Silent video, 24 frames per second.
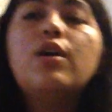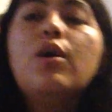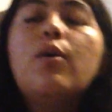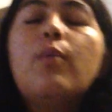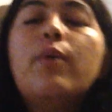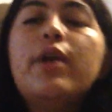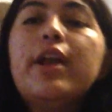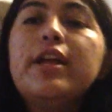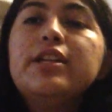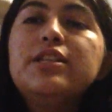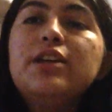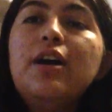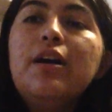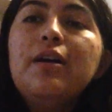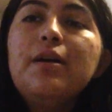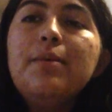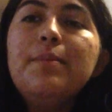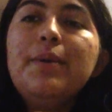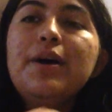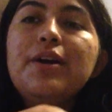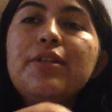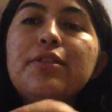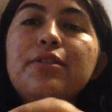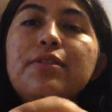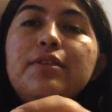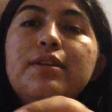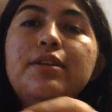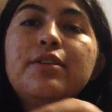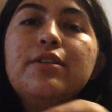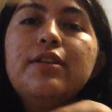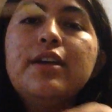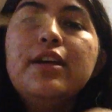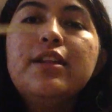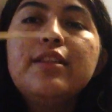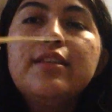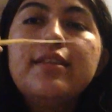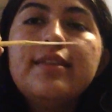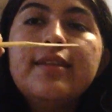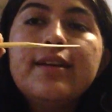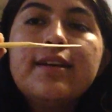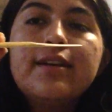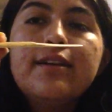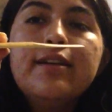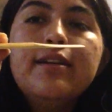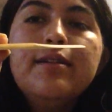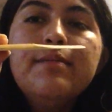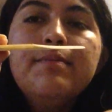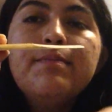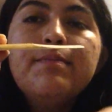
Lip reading: When I talk about thinner and thicker,